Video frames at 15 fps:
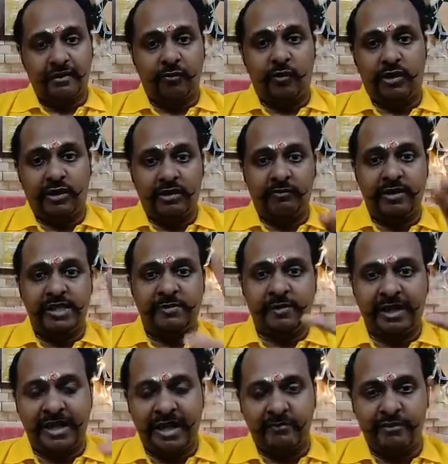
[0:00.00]
only
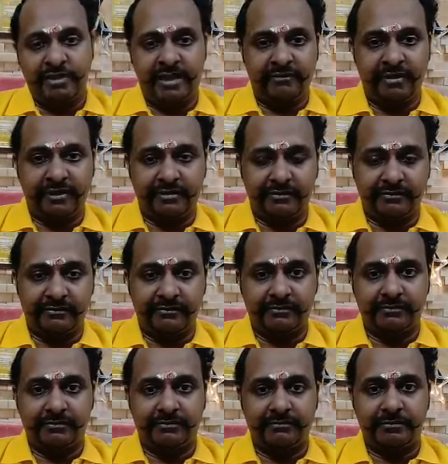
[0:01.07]
principal name is given
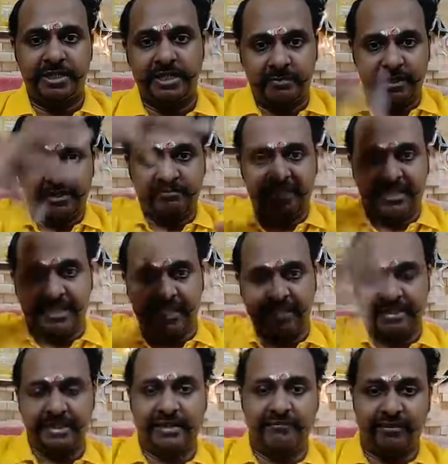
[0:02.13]
principal's message
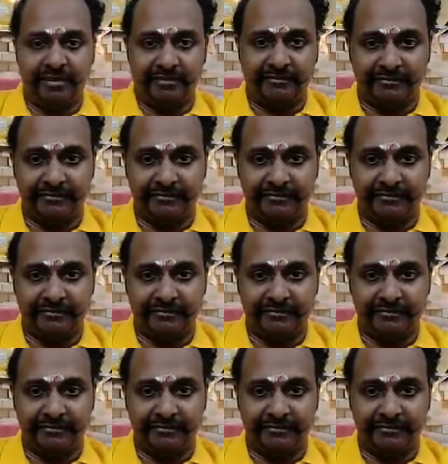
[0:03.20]
is given